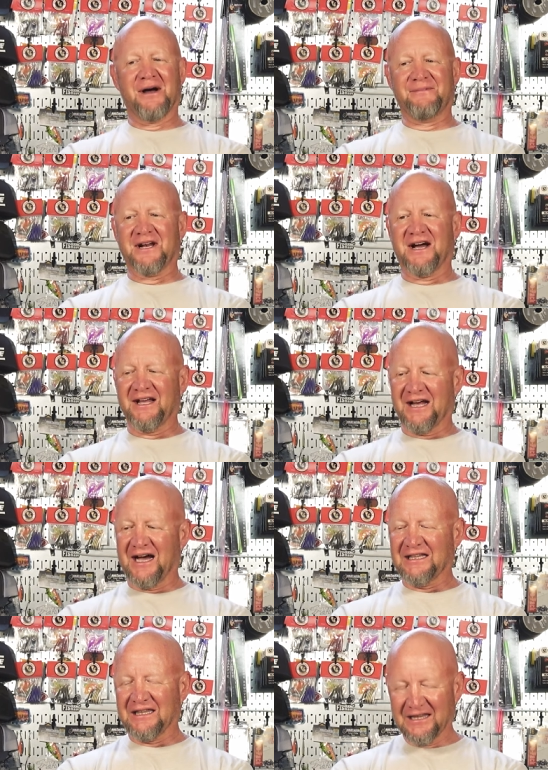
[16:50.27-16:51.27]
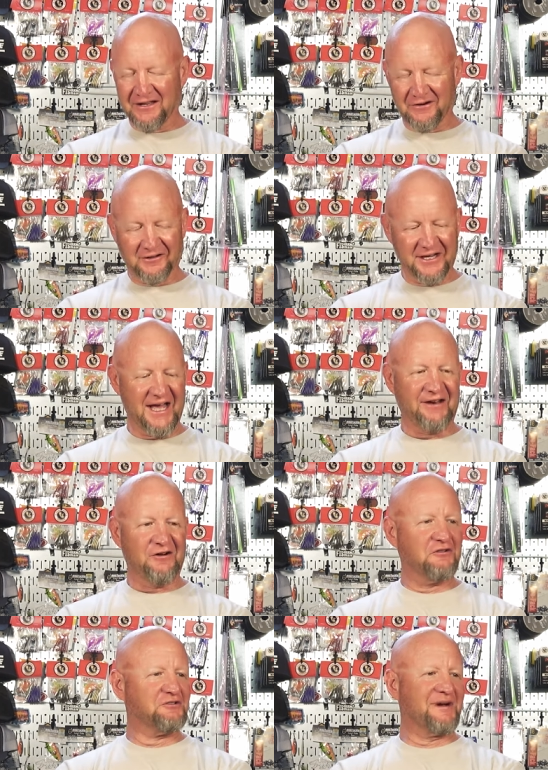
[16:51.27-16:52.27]
I mean, I, I literally had to
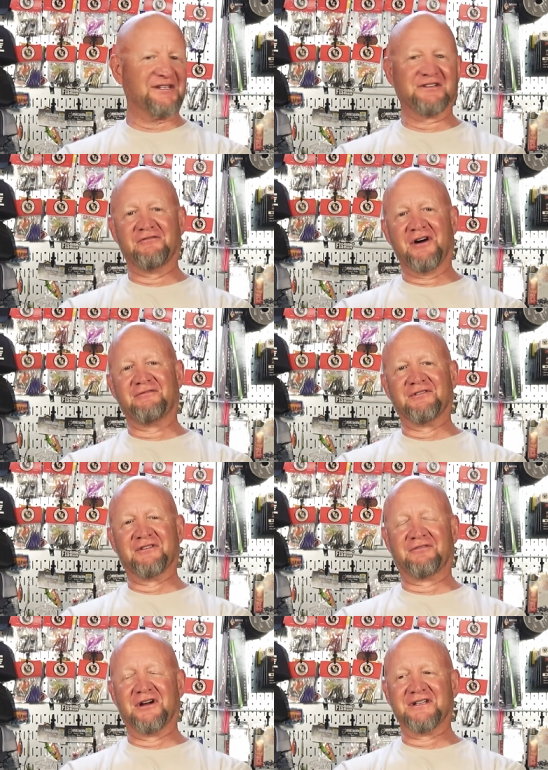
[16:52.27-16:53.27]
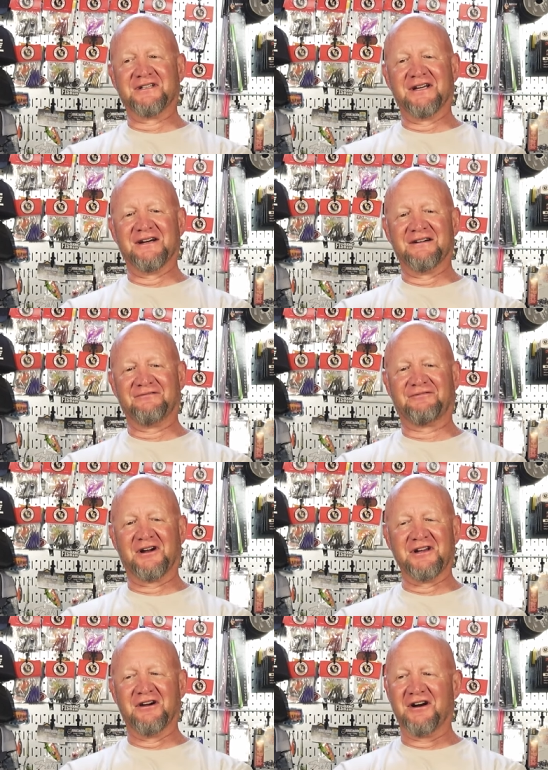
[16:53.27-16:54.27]
hose myself off in the front uh,
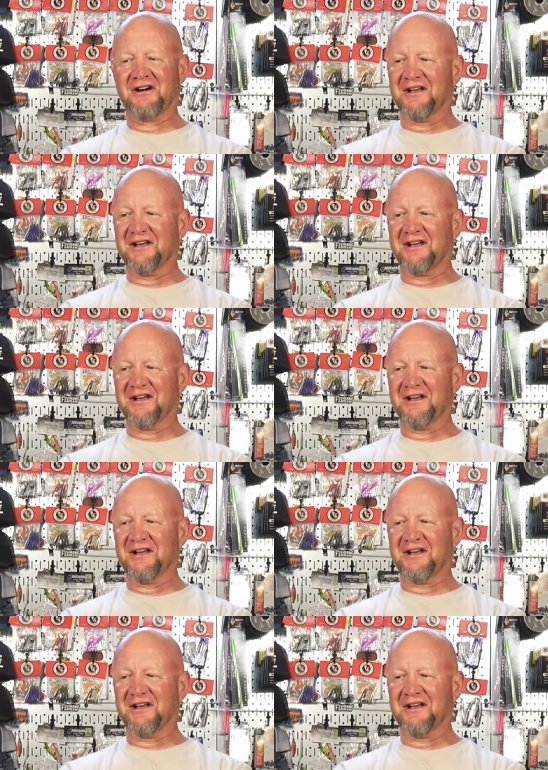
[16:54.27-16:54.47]
front yard.